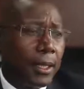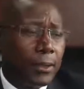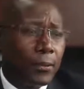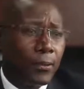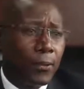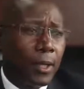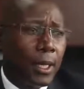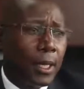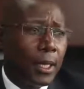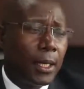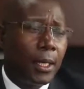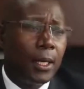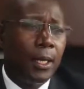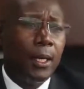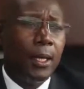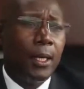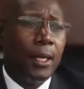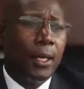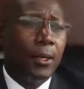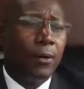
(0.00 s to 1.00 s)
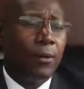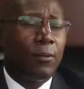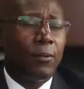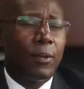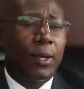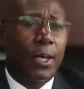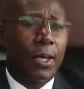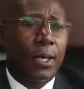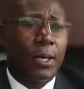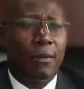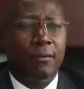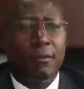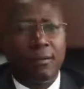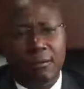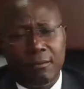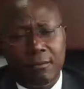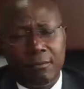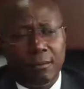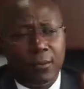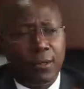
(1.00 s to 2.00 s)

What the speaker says: We can even